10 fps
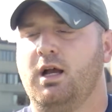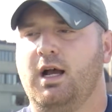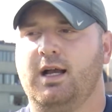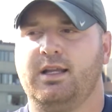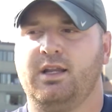
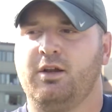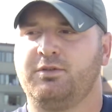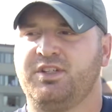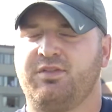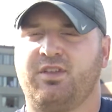Uh, you know,
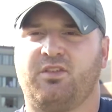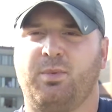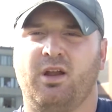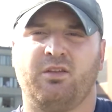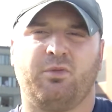just
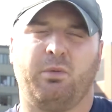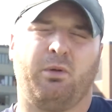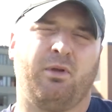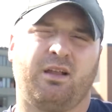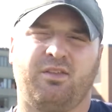experience. We
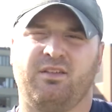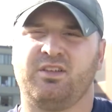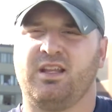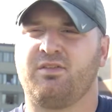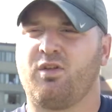bring back
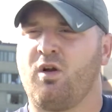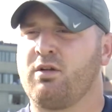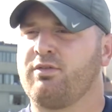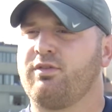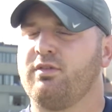17
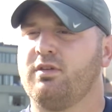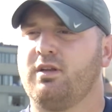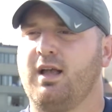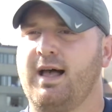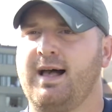starters.
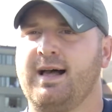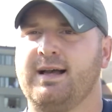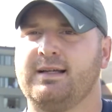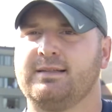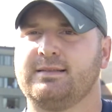
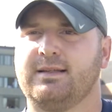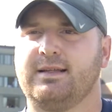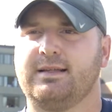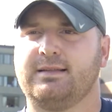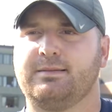Uh,
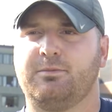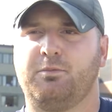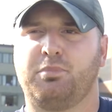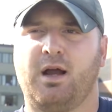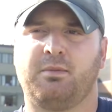
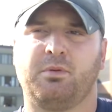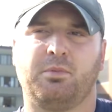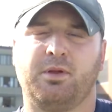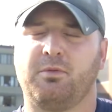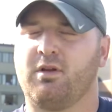
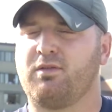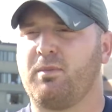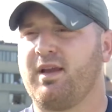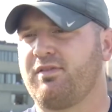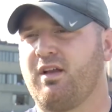probably one of our
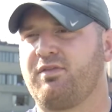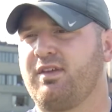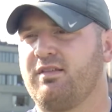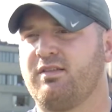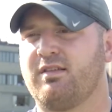best off
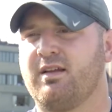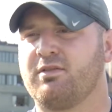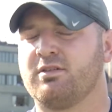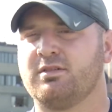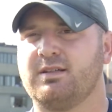seasons
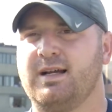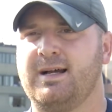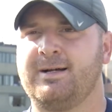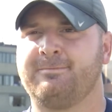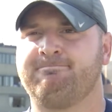ever.
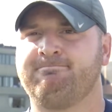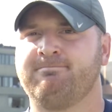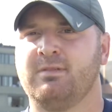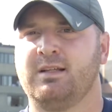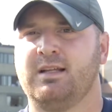Um,
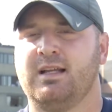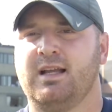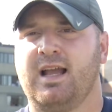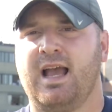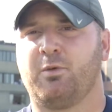
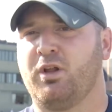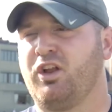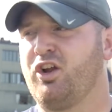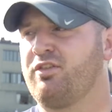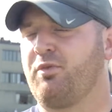had a really
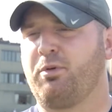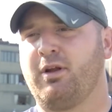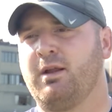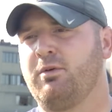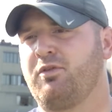good
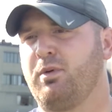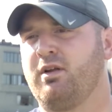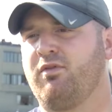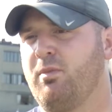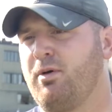spring with
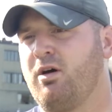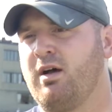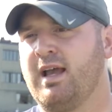spring football.